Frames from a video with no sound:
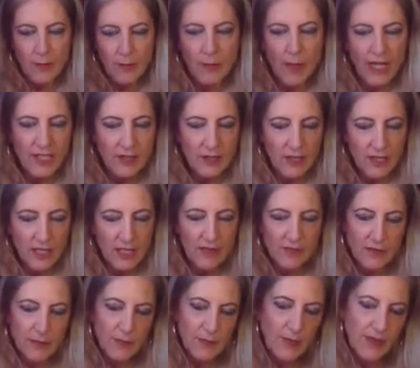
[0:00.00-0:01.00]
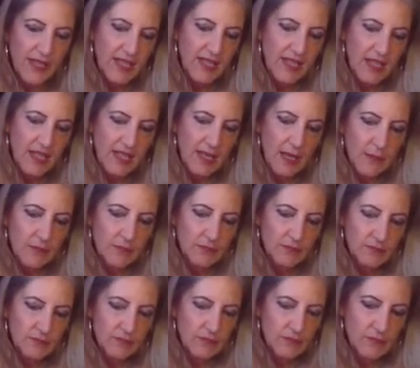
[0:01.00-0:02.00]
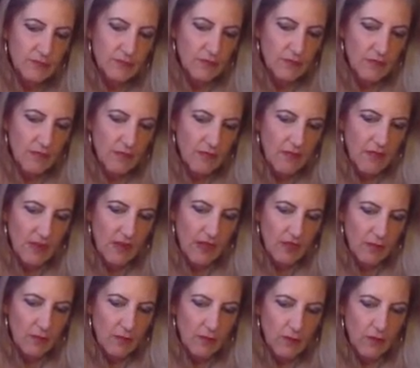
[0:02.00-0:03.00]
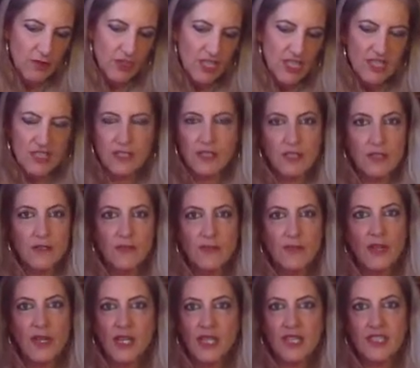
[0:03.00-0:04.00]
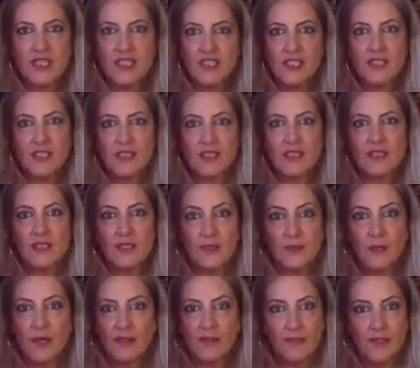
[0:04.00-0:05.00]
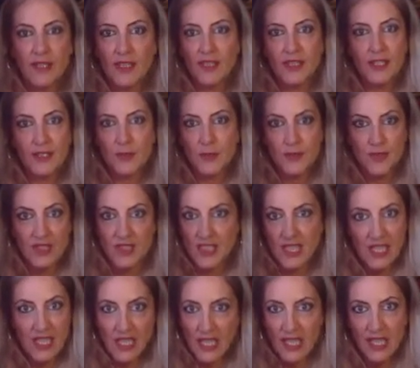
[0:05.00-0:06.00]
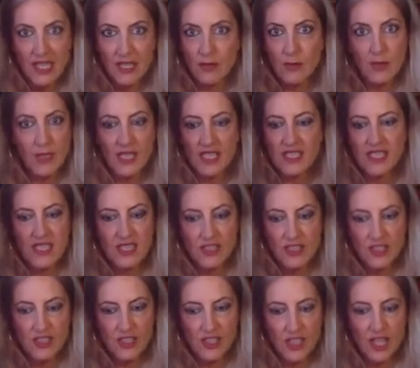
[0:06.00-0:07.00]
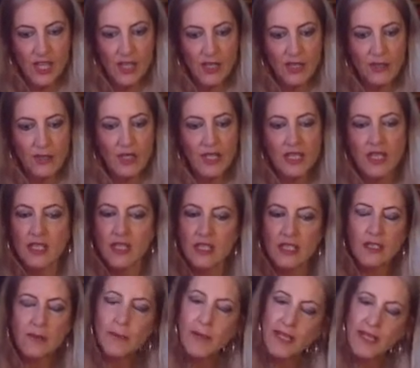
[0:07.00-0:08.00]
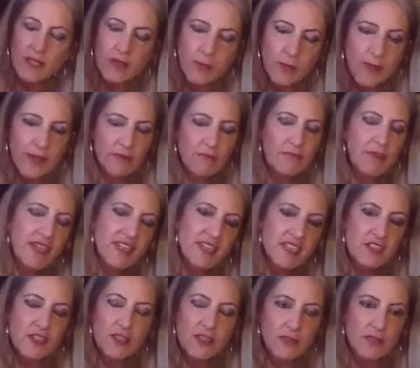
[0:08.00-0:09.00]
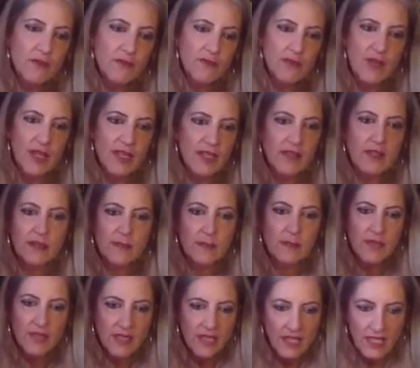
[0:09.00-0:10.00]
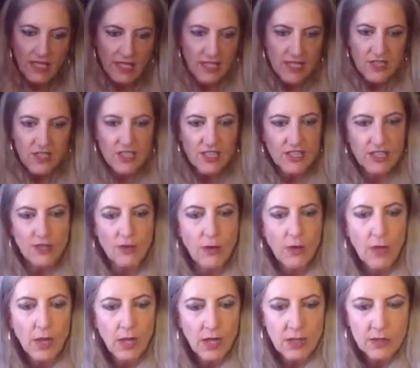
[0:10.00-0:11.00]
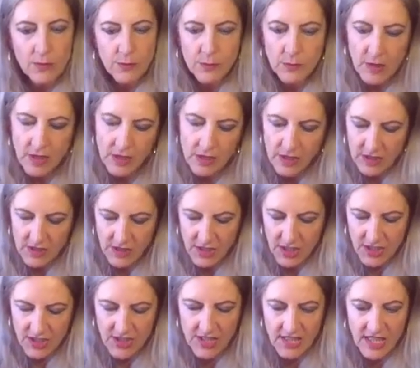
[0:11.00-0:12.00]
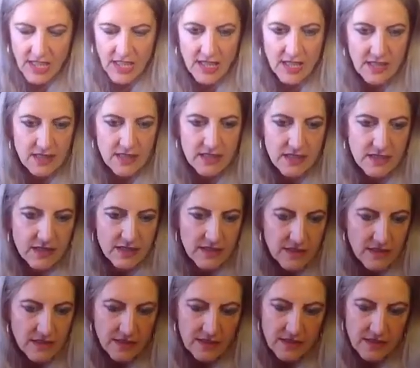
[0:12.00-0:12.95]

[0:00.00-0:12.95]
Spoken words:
might not even be wanting to invite whoever you're seeing or getting to know. You may not be ready to invite them into your home just yet.